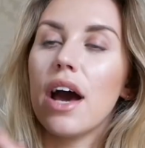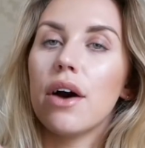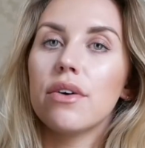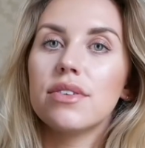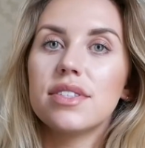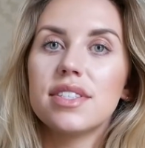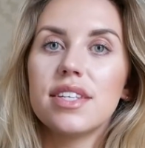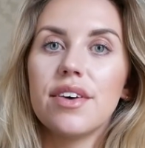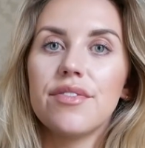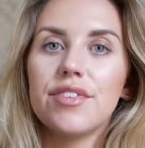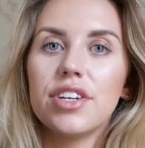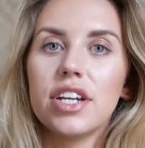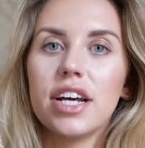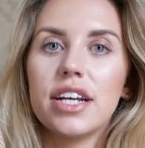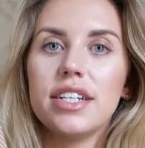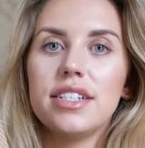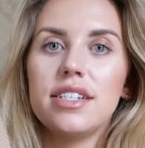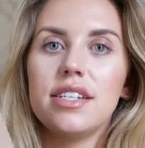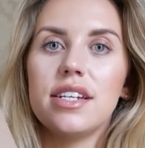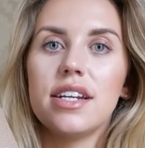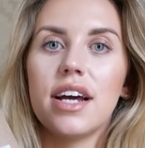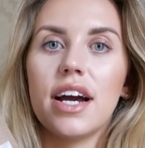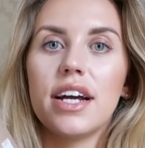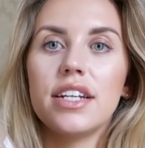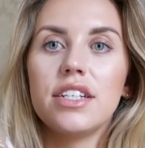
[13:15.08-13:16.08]
out
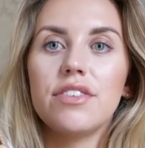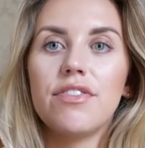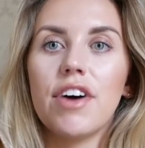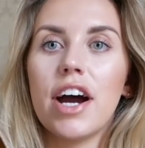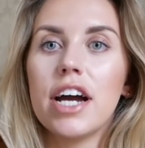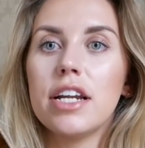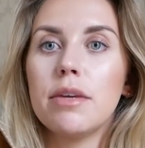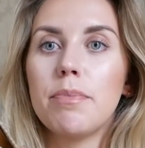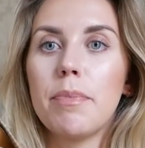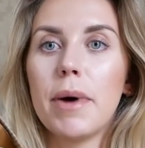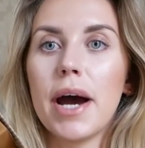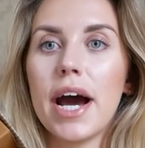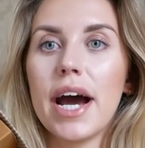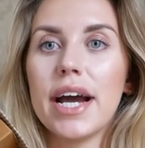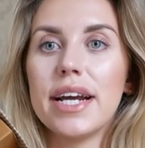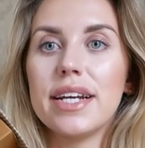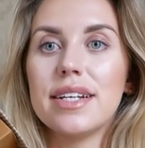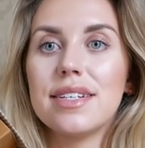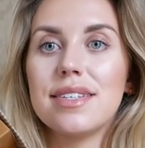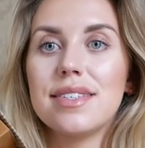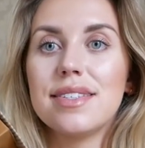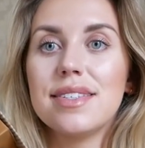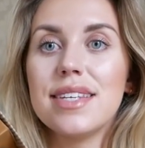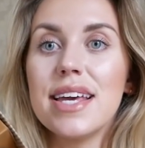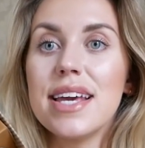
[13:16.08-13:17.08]
7.99 divided
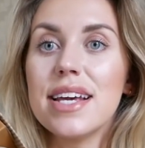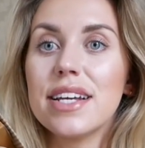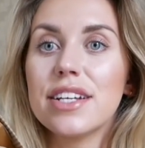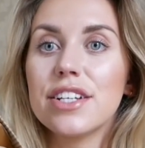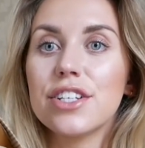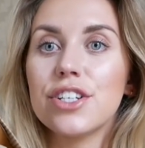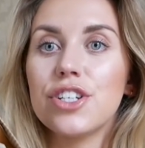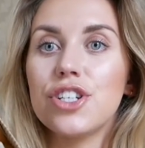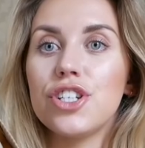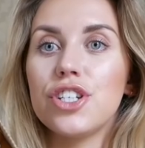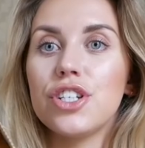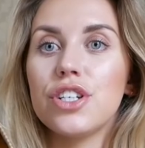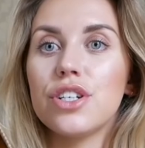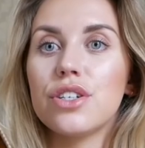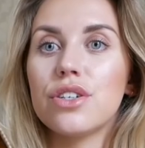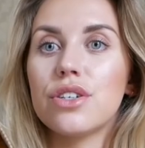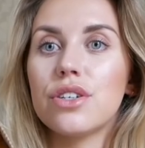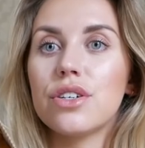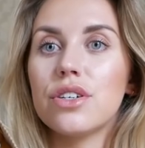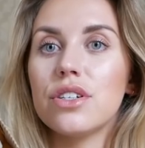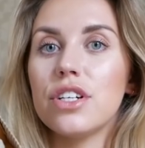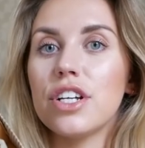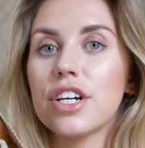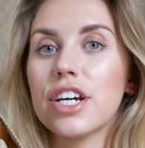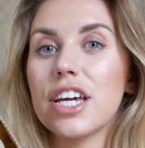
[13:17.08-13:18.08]
by 6
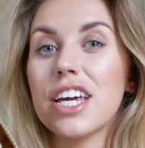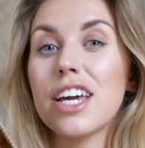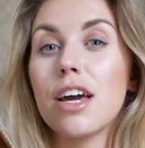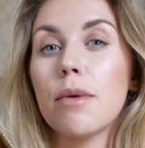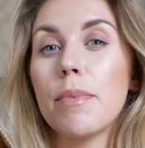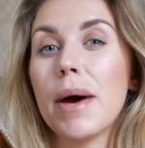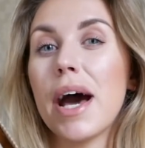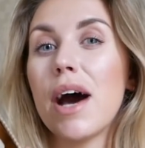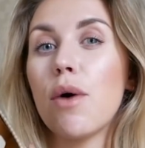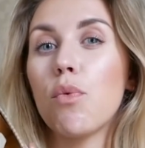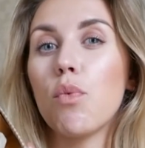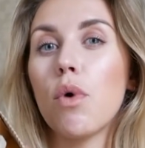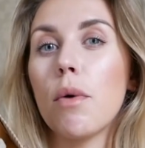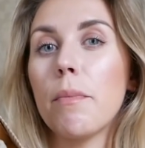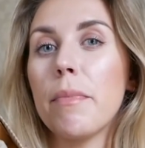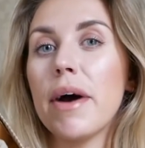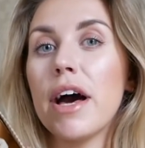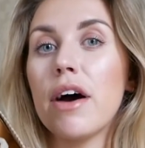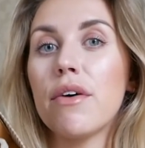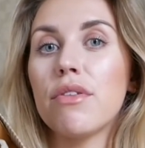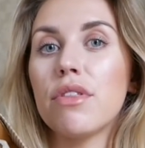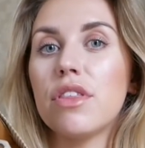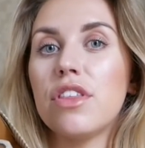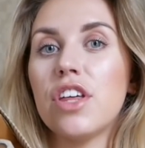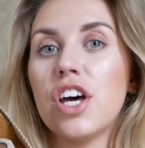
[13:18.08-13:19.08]
you're looking at
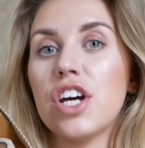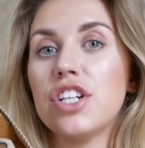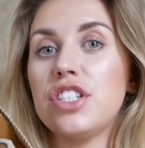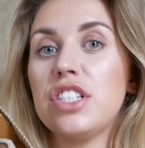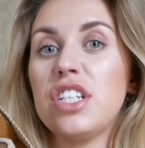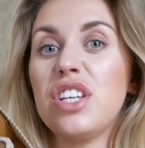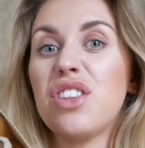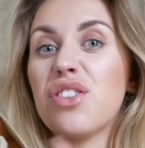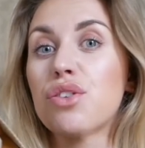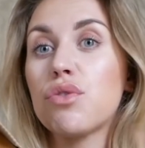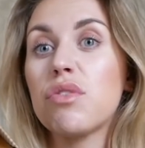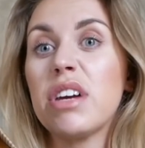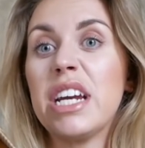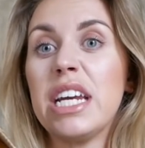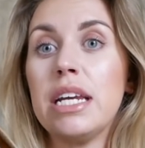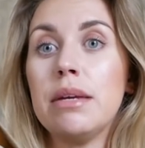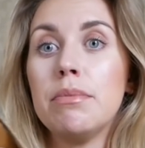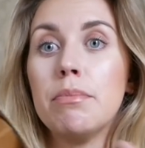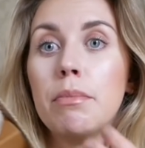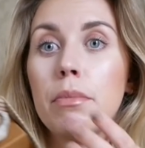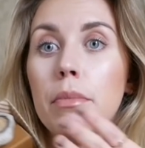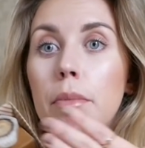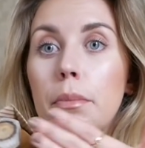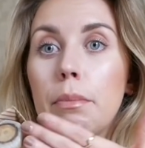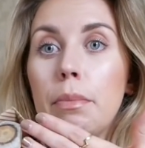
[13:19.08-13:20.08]
about
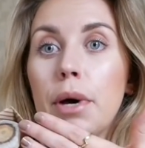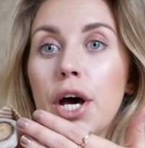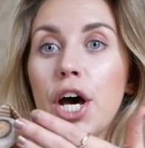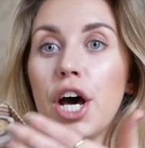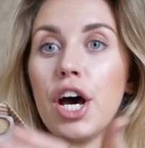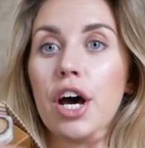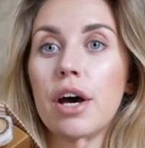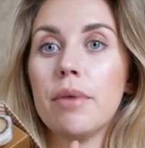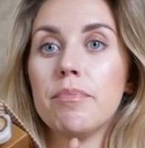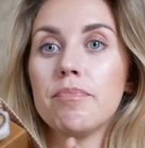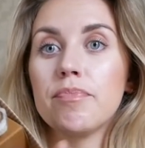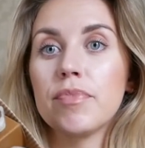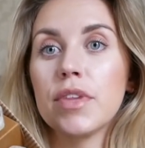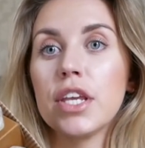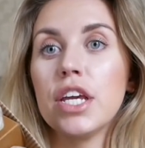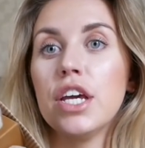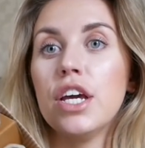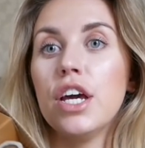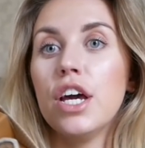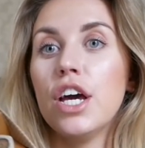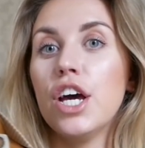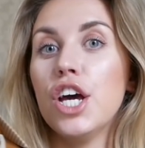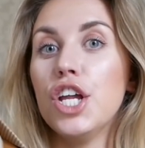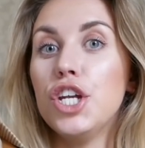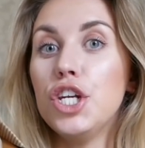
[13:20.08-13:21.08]
33 per
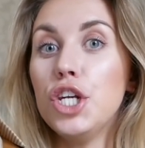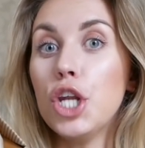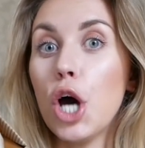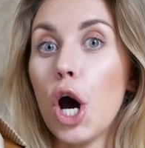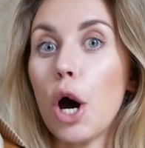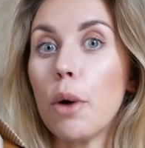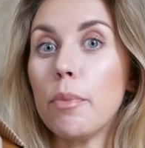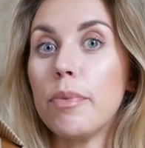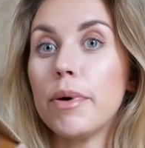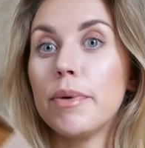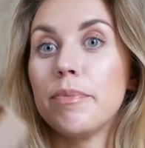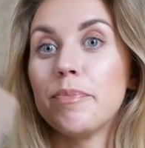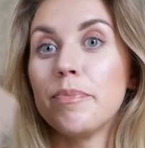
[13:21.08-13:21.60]
knob